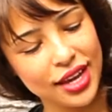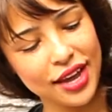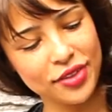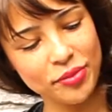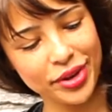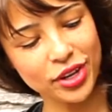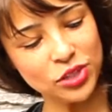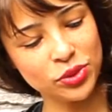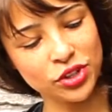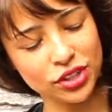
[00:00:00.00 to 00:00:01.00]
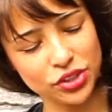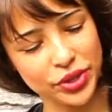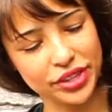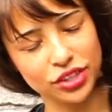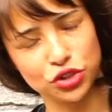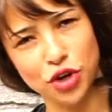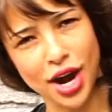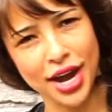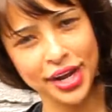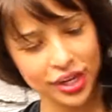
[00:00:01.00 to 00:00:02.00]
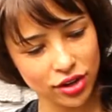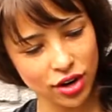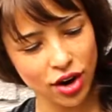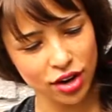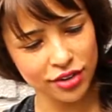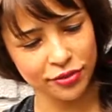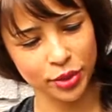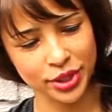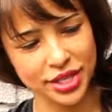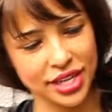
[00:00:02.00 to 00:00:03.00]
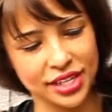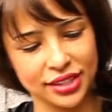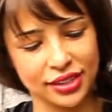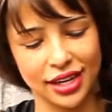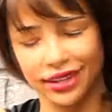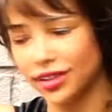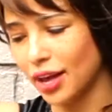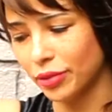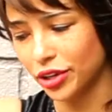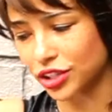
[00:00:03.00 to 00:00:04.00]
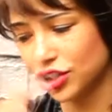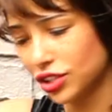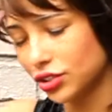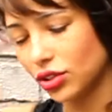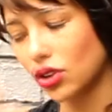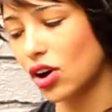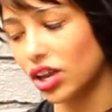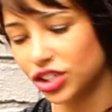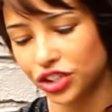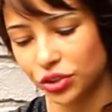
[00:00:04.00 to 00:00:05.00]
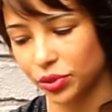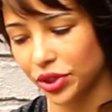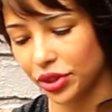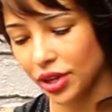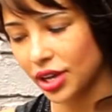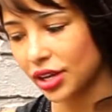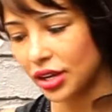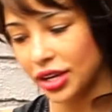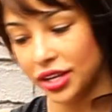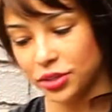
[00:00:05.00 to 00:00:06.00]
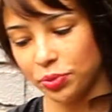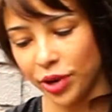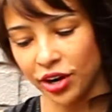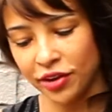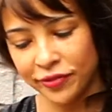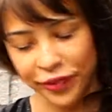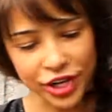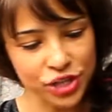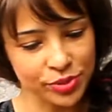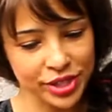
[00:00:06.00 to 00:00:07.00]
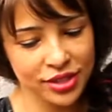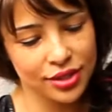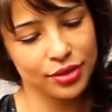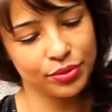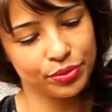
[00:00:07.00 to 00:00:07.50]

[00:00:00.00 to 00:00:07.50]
And then because we're not doing the dry olive martini style, I'm going to just garnish it with a sprig of fresh mint.